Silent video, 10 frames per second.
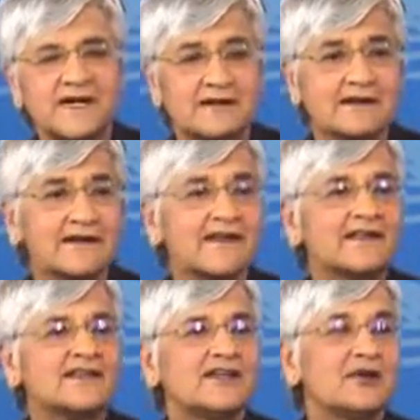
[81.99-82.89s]
But
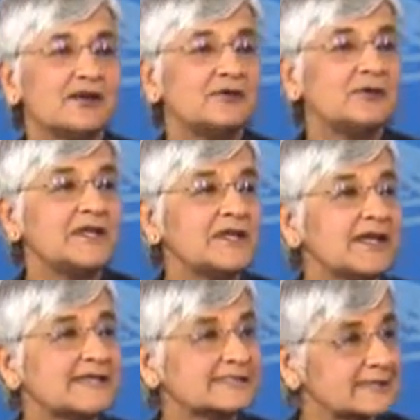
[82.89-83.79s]
they're not doing it
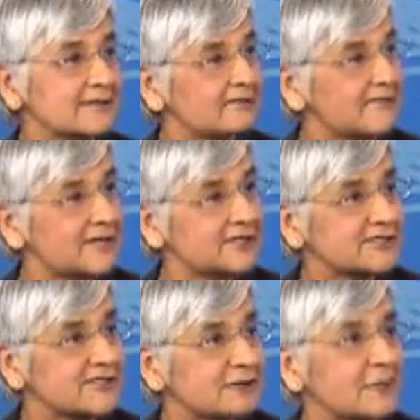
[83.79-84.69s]
as
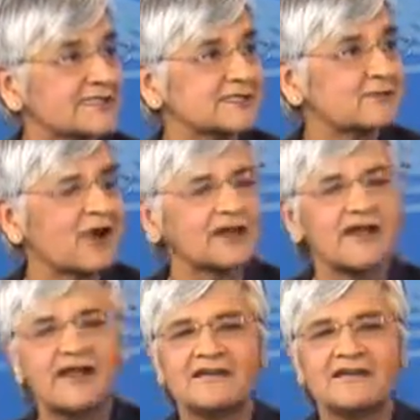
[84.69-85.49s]
circumferential in one spot.